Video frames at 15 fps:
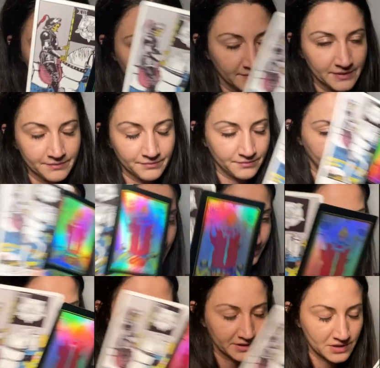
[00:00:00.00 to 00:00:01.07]
I mean,
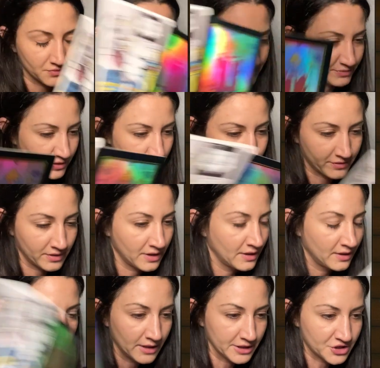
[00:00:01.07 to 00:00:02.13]
purely it's a rebirth,
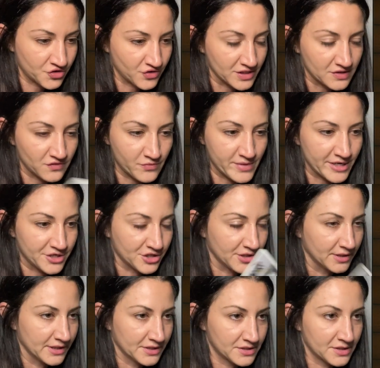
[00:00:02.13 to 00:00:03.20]
it's transformation,
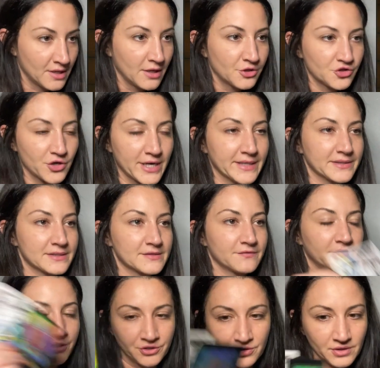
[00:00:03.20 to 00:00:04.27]
it's
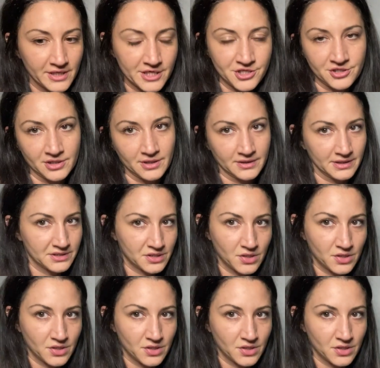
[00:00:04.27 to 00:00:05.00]
transfiguration, it's